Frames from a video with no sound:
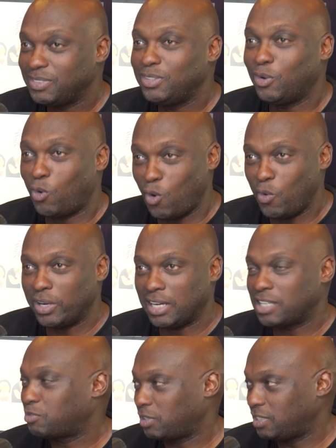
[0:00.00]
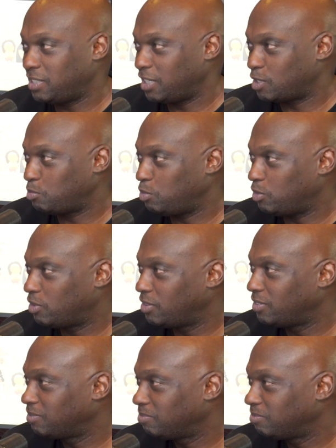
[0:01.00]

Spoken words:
you go and ask for a textbook.